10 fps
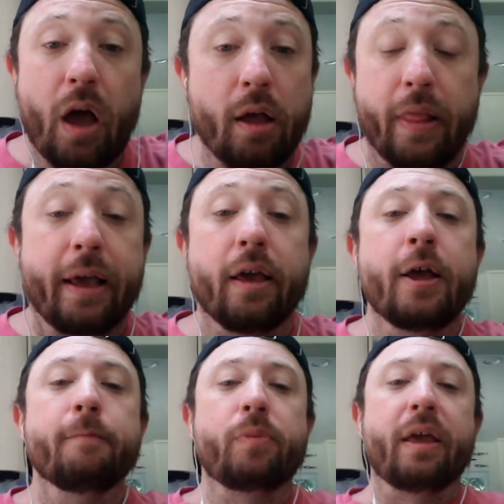like,
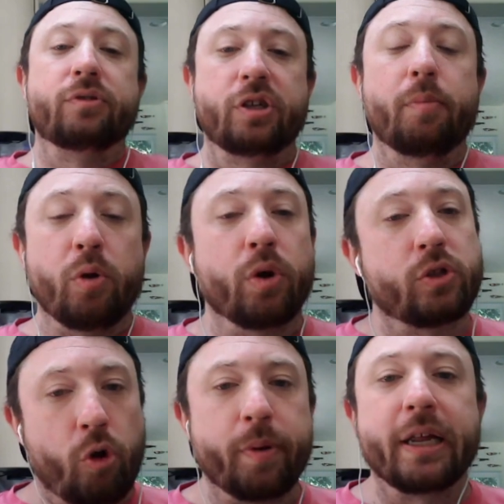if somebody were to
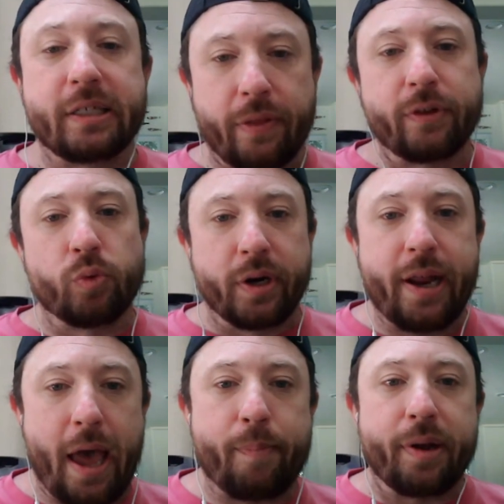tell me, and I said this when it
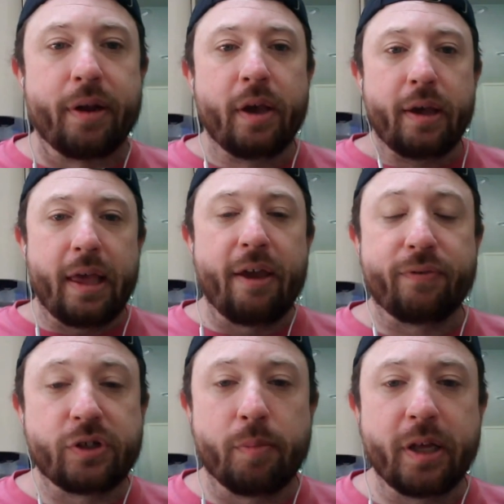happened, if
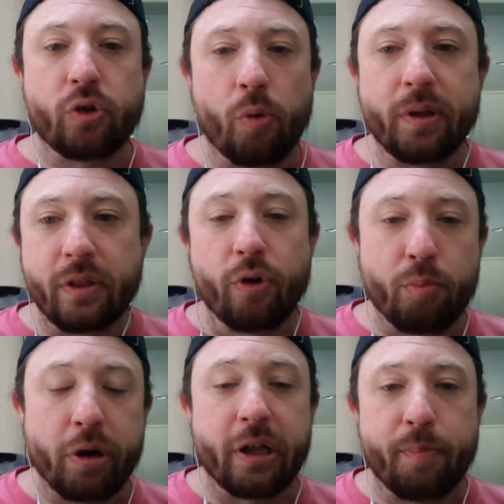somebody told me that they're
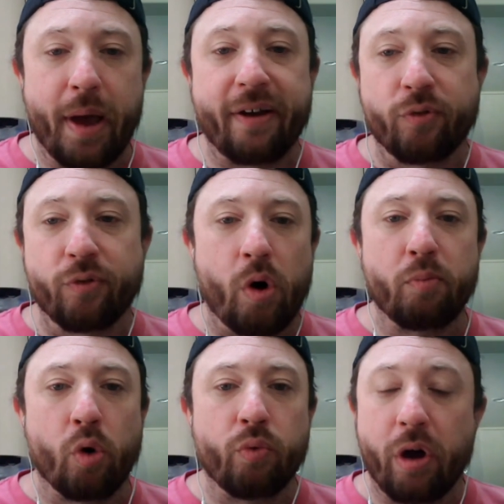bringing him back for one
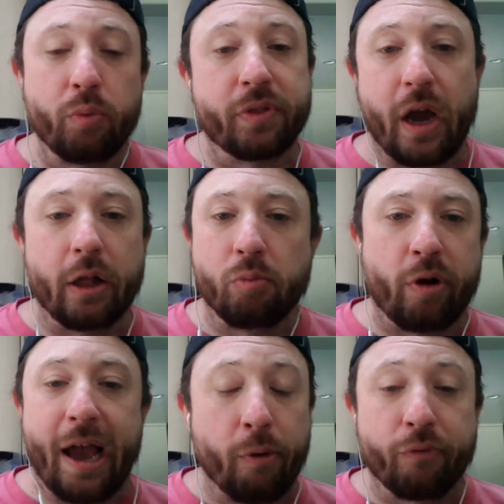more run with Kyler Murray
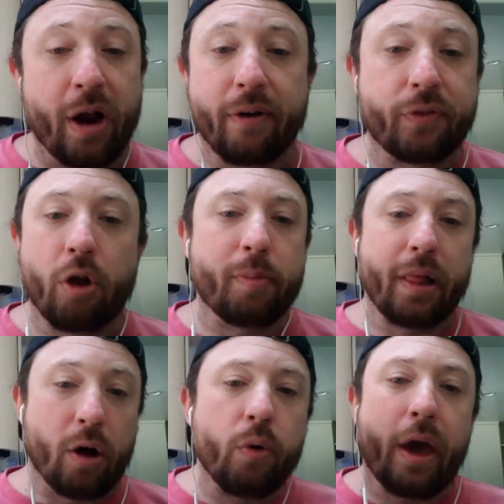out for half the year, I'd be
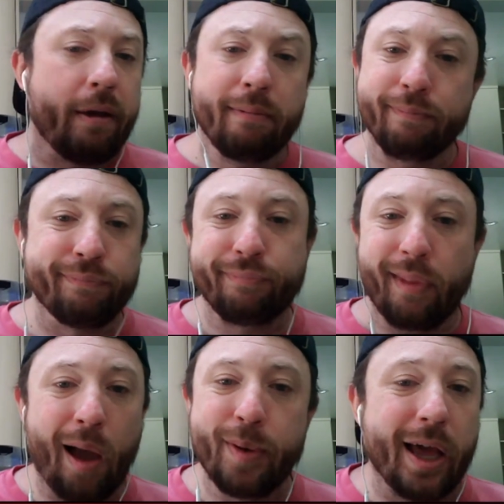like, okay.
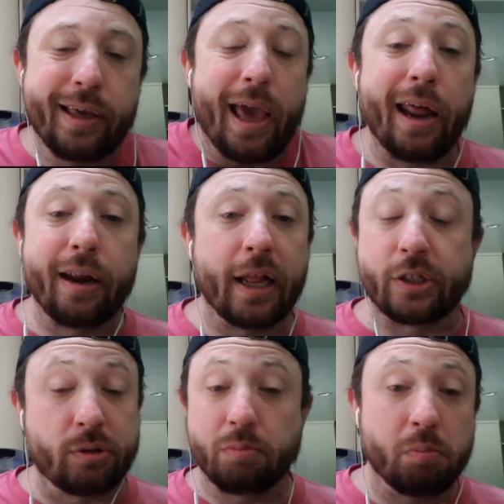I mean, I get it. It's